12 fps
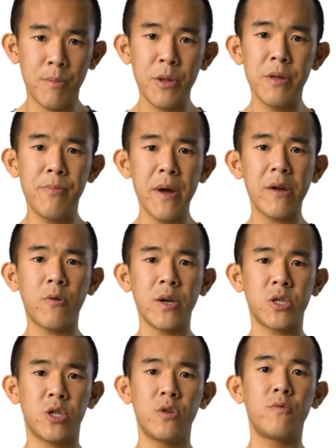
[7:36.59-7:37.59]
But the big
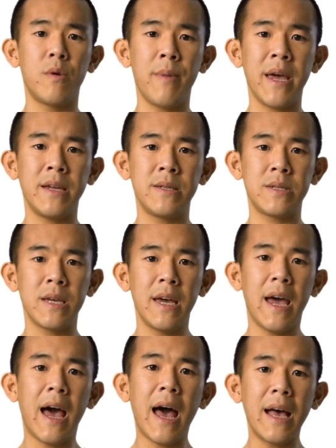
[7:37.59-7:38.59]
question remains,
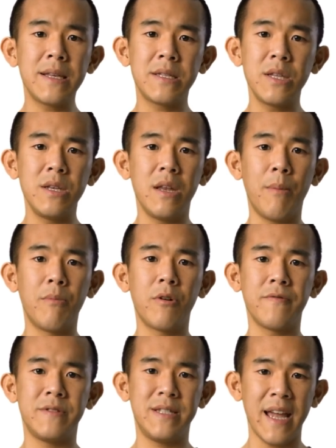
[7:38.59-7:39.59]
has the number
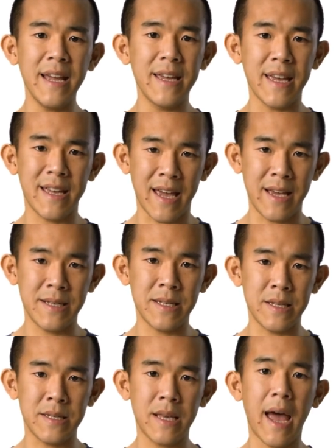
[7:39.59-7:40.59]
of dengue
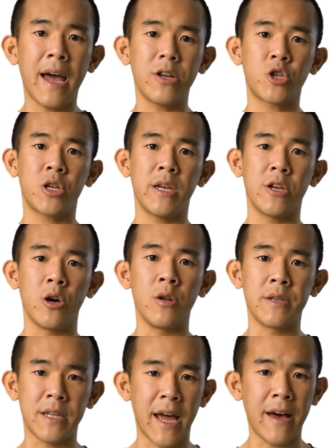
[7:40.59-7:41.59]
cases actually
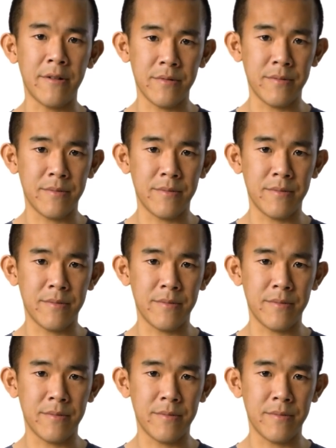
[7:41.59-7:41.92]
gone down?